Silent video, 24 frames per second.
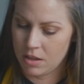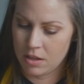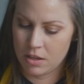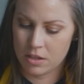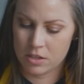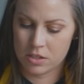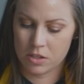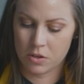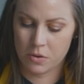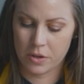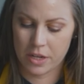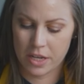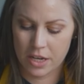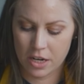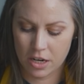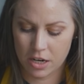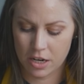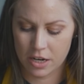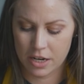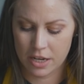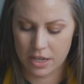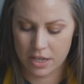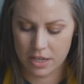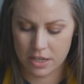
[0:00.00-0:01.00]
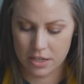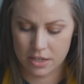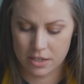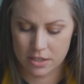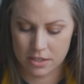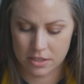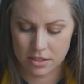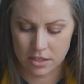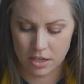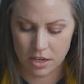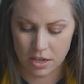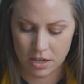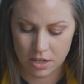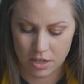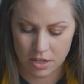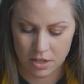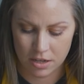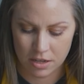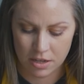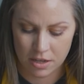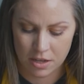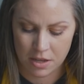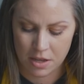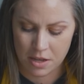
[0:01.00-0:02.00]
So here is
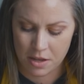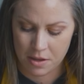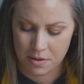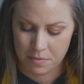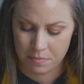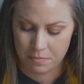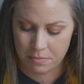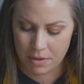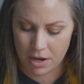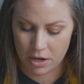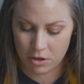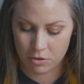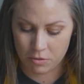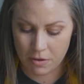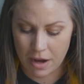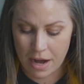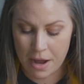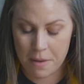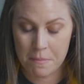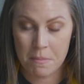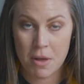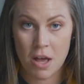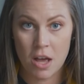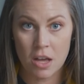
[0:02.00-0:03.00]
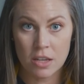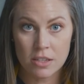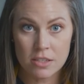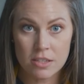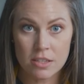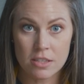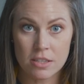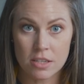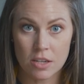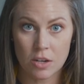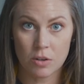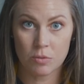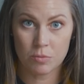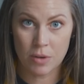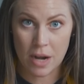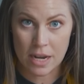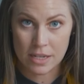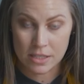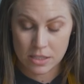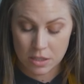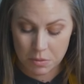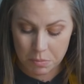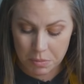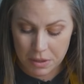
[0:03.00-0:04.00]
my grandma's
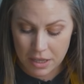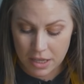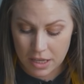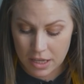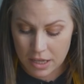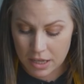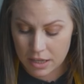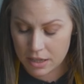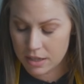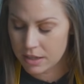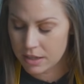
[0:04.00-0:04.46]
recipe